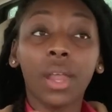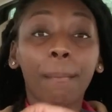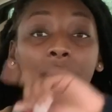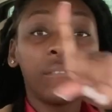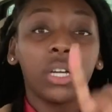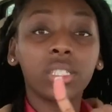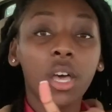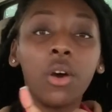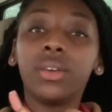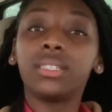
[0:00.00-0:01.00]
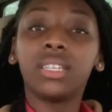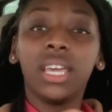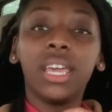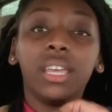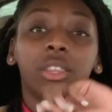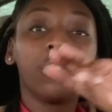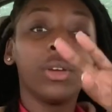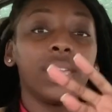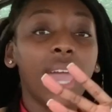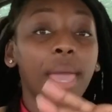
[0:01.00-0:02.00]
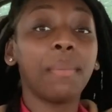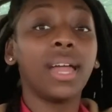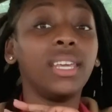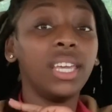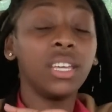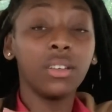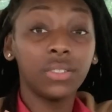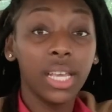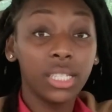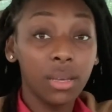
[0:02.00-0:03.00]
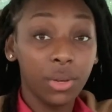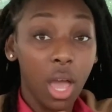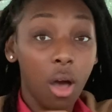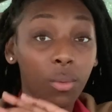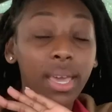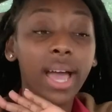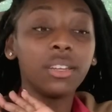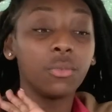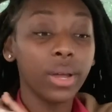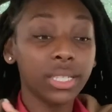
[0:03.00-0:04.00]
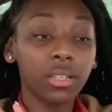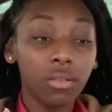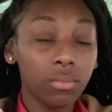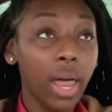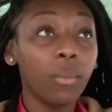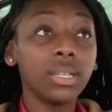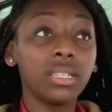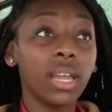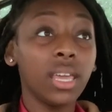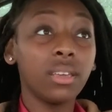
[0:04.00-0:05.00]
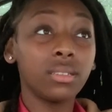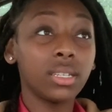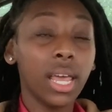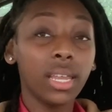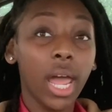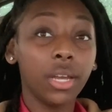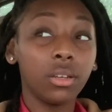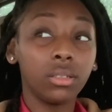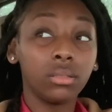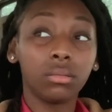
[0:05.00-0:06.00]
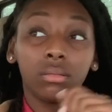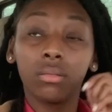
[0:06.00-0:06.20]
my first goal is to hit 3K by the end of September, y'all. We got the rest of, like, what today is? Today the